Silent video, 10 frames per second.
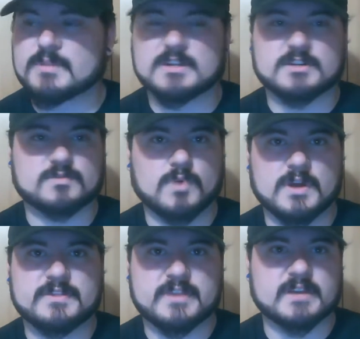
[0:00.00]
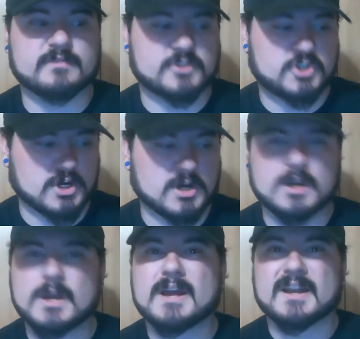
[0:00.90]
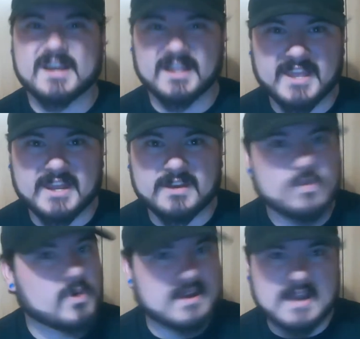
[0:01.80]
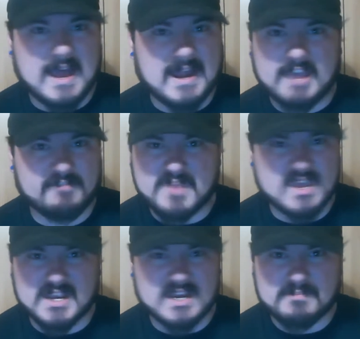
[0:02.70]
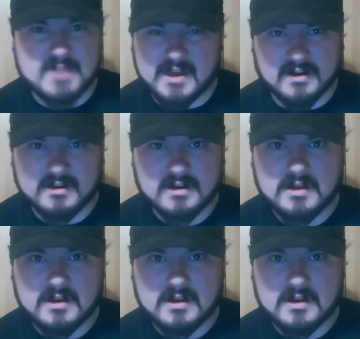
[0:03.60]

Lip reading: But there's one thing for sure, Clinton would not have been any better.